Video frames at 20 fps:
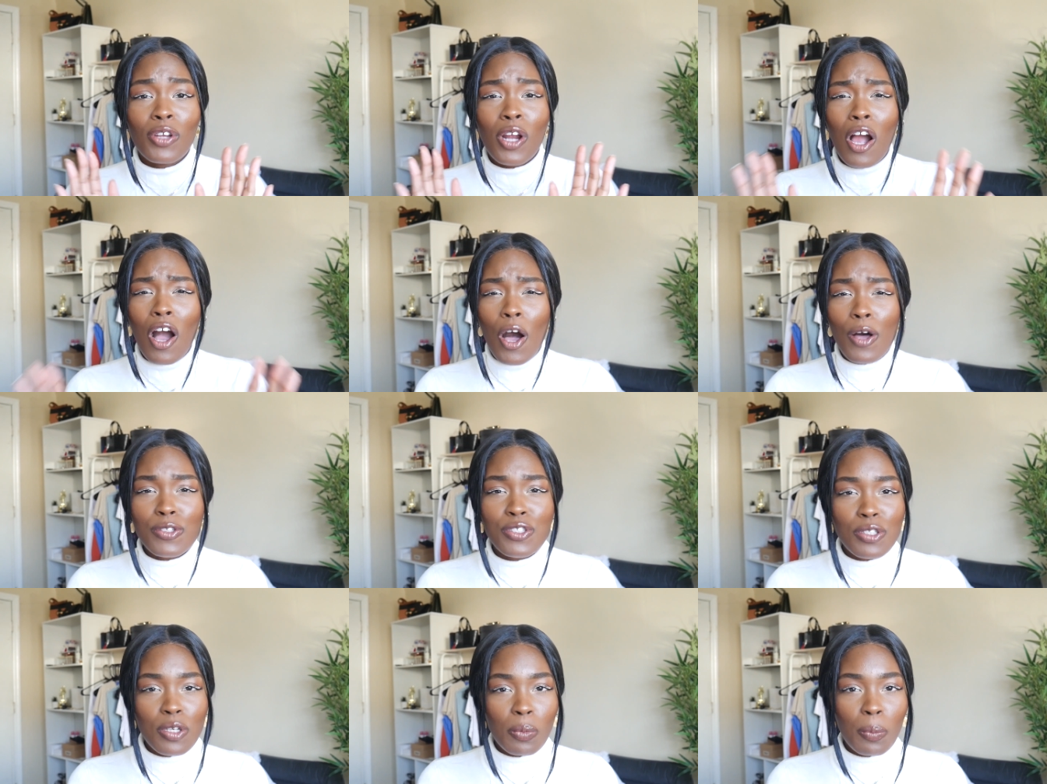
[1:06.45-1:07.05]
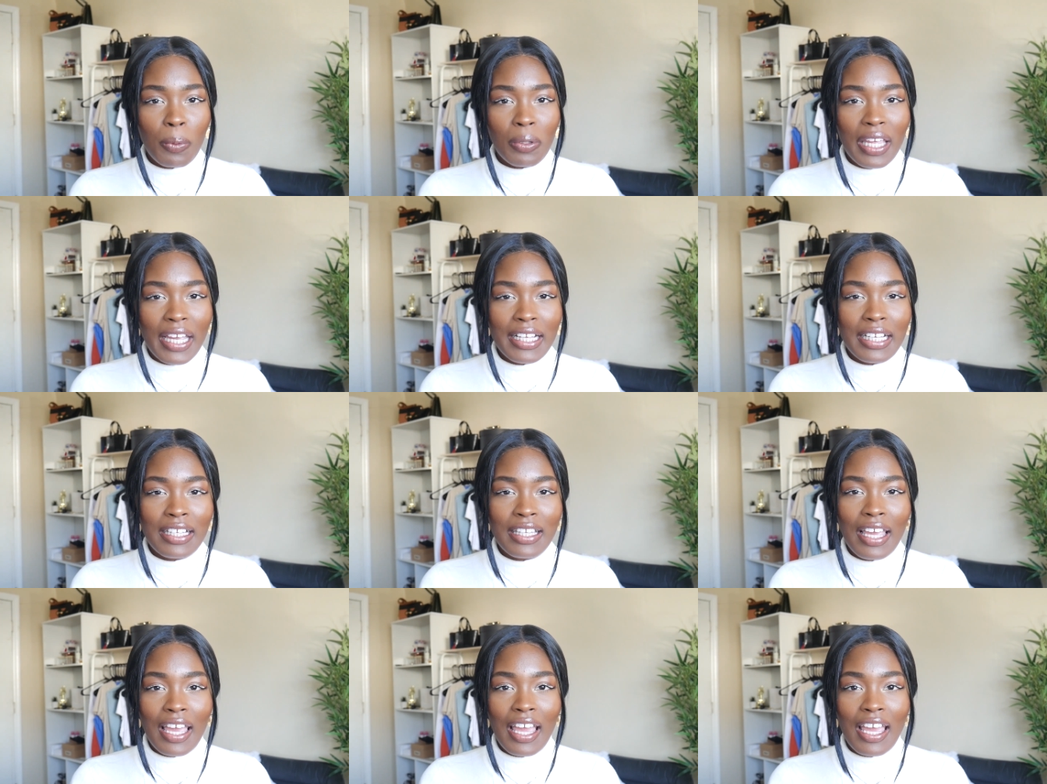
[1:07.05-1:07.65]
They're also
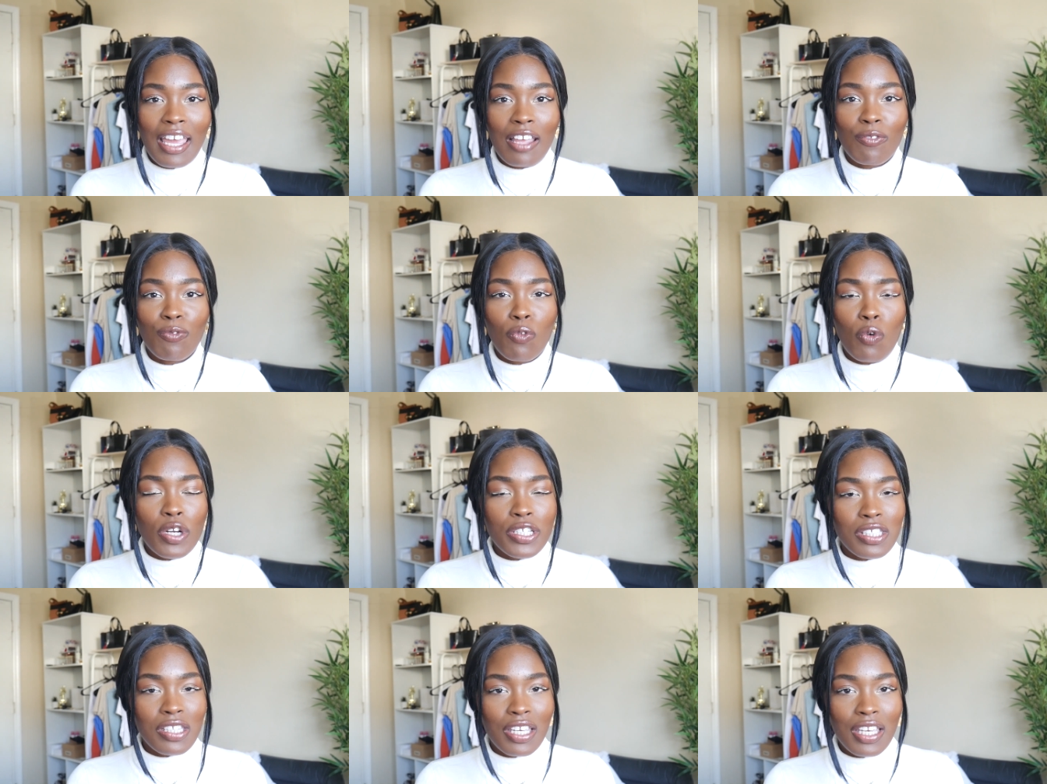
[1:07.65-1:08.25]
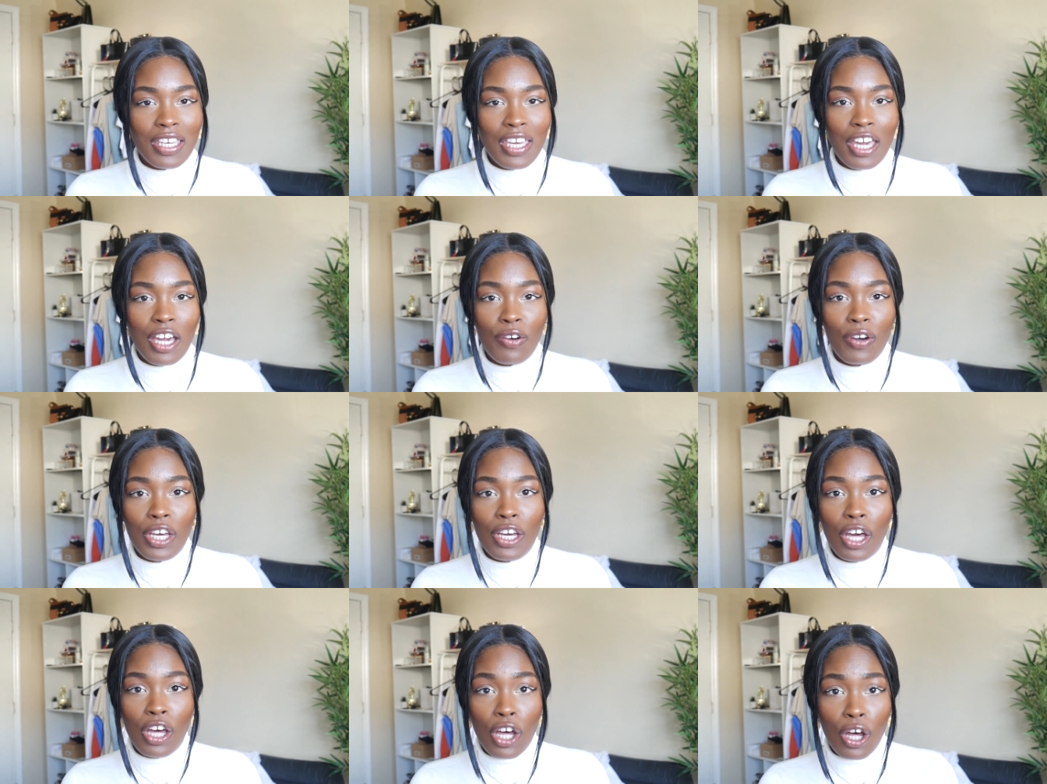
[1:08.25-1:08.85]
plated in 14
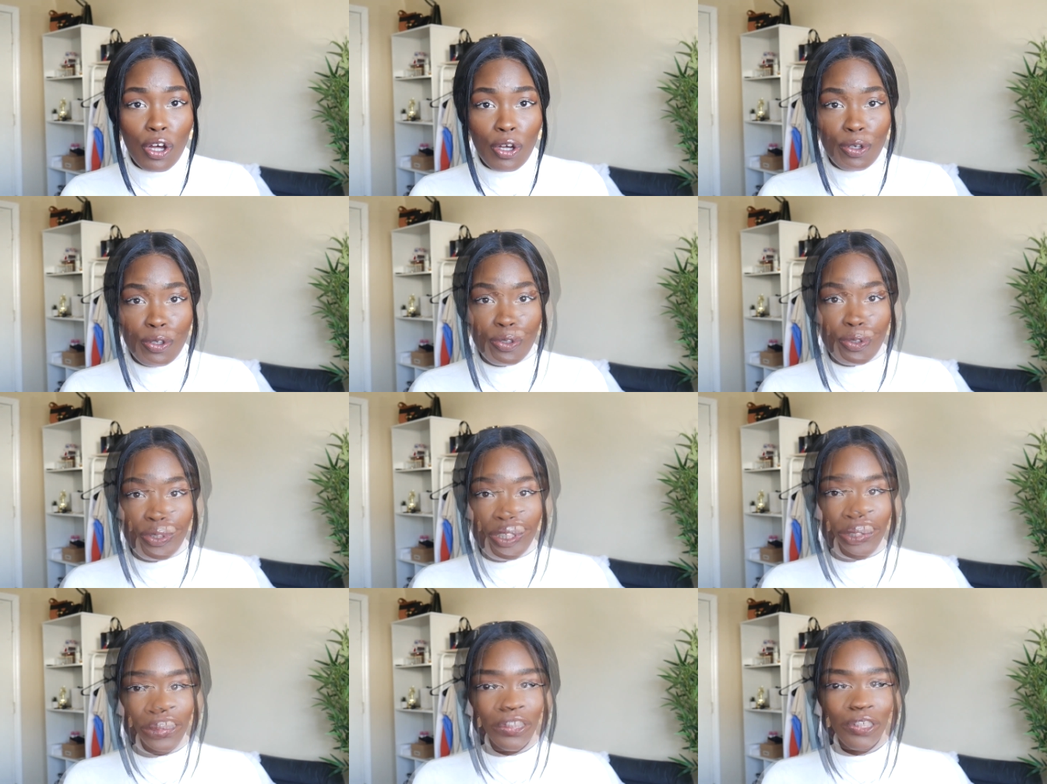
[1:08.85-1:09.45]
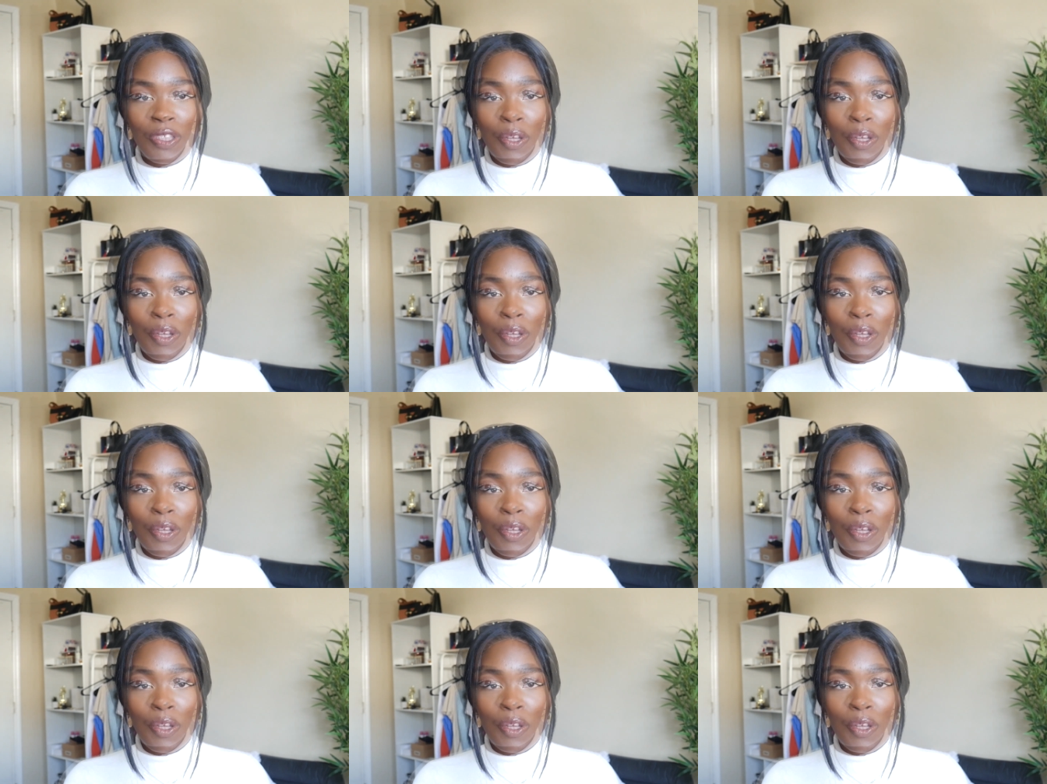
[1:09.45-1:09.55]
karat gold.